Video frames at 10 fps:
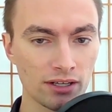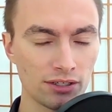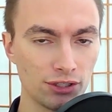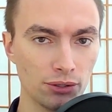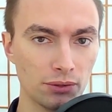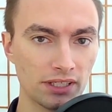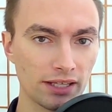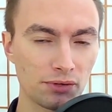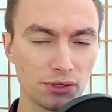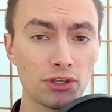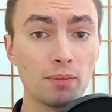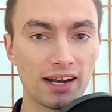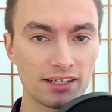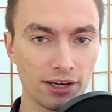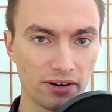to deliver
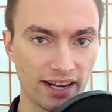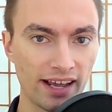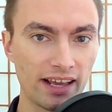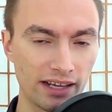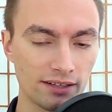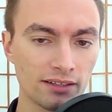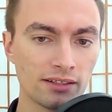humanitarian aid